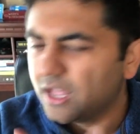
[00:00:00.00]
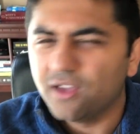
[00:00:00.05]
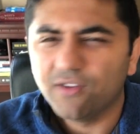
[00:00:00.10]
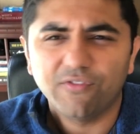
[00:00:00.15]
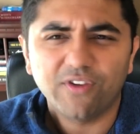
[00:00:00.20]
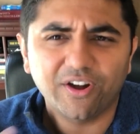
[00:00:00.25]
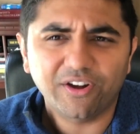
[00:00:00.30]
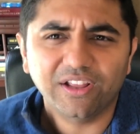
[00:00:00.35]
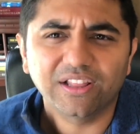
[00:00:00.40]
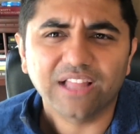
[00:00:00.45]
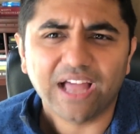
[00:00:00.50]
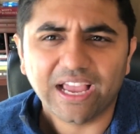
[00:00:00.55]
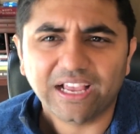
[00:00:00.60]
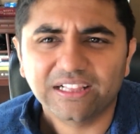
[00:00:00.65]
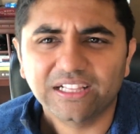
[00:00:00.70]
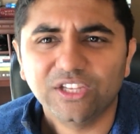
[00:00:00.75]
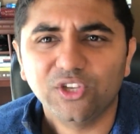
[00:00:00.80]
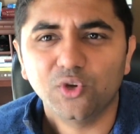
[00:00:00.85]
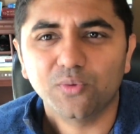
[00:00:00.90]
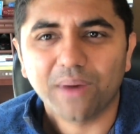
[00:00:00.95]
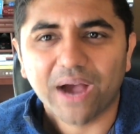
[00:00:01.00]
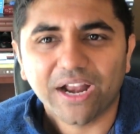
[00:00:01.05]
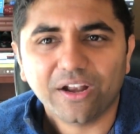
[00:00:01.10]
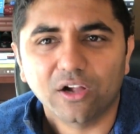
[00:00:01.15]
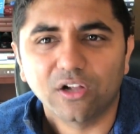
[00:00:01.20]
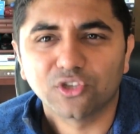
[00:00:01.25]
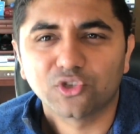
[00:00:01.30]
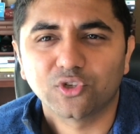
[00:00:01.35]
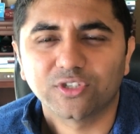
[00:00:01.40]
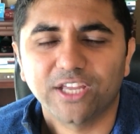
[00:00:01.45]
very likely you might
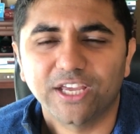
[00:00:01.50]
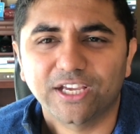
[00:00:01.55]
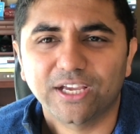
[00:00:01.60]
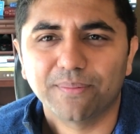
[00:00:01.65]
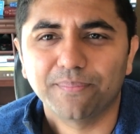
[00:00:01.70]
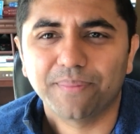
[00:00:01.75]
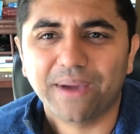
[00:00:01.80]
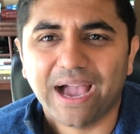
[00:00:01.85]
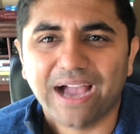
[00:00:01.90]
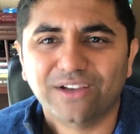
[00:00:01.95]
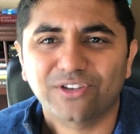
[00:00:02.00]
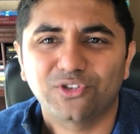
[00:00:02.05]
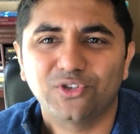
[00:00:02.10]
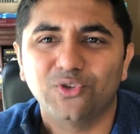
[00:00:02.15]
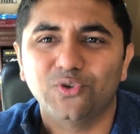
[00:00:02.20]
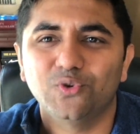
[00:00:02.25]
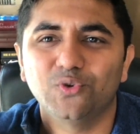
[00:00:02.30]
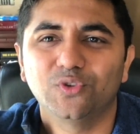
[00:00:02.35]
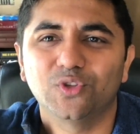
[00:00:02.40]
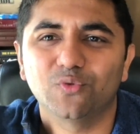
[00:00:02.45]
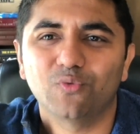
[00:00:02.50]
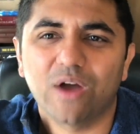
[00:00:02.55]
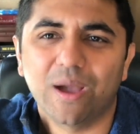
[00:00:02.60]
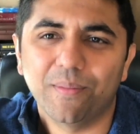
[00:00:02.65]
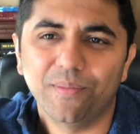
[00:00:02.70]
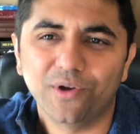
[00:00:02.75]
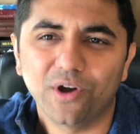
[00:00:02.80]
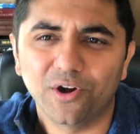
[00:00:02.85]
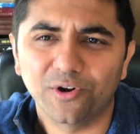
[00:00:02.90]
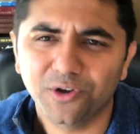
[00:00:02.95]
also take them back to the
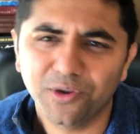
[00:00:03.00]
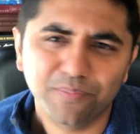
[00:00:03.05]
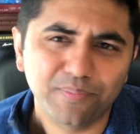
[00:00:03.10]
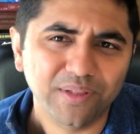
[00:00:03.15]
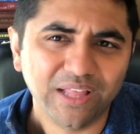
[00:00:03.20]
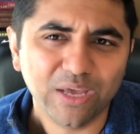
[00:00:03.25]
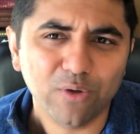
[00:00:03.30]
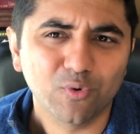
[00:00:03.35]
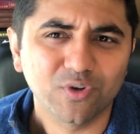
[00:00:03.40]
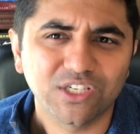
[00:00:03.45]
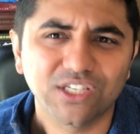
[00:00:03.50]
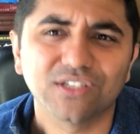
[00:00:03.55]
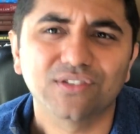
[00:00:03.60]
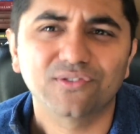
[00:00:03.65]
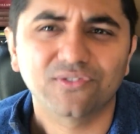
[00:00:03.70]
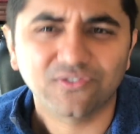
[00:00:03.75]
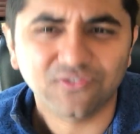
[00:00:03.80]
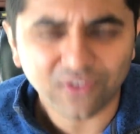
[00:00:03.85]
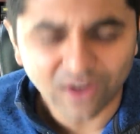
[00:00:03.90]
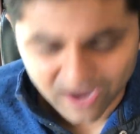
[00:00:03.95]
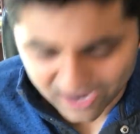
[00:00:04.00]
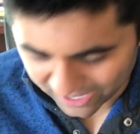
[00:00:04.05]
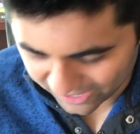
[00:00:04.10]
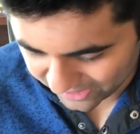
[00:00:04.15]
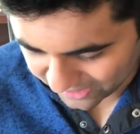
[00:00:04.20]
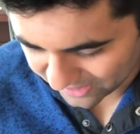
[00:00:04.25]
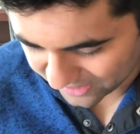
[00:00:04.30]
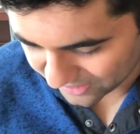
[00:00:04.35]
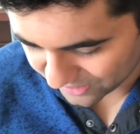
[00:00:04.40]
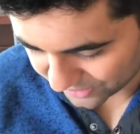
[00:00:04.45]
webinar replay, which is
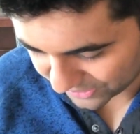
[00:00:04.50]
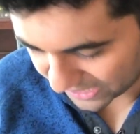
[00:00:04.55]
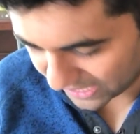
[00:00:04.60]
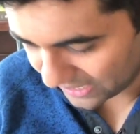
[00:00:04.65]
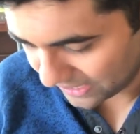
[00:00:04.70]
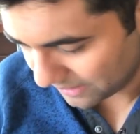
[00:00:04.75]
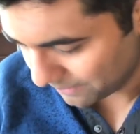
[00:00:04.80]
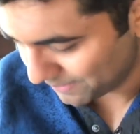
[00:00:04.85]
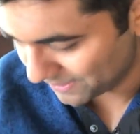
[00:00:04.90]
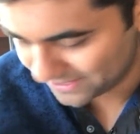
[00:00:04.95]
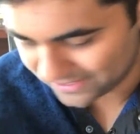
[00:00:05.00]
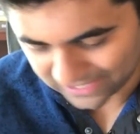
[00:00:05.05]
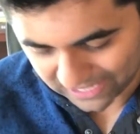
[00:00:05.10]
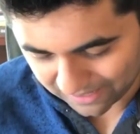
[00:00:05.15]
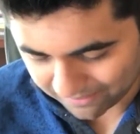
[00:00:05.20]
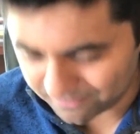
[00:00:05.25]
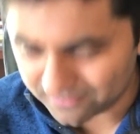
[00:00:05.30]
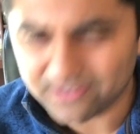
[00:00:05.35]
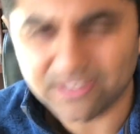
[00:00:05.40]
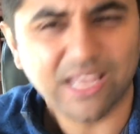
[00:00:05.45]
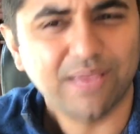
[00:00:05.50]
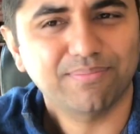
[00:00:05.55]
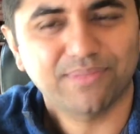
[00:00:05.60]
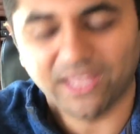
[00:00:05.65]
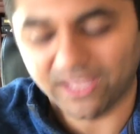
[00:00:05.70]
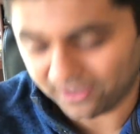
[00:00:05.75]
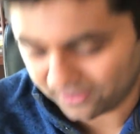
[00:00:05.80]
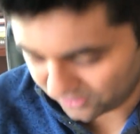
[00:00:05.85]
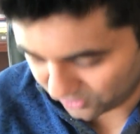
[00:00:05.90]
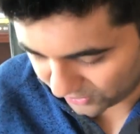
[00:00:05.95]
fine. Okay, but same
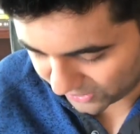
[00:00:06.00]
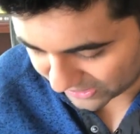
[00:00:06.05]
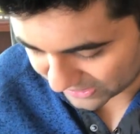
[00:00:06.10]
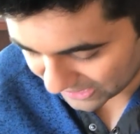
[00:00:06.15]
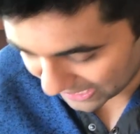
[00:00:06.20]
thing, you get